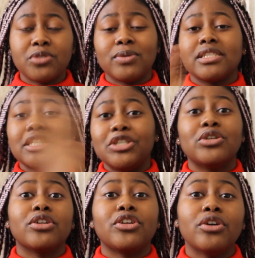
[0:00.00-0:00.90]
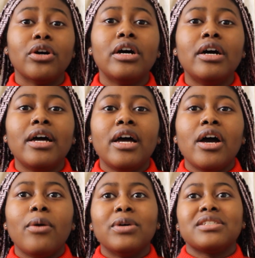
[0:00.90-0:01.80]
was Lee Hyun-kyo,
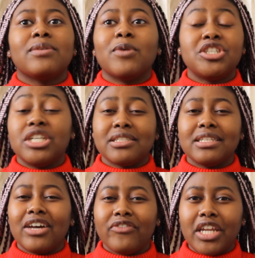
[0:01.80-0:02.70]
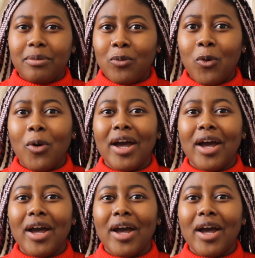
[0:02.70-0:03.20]
was someone she doesn't love anymore,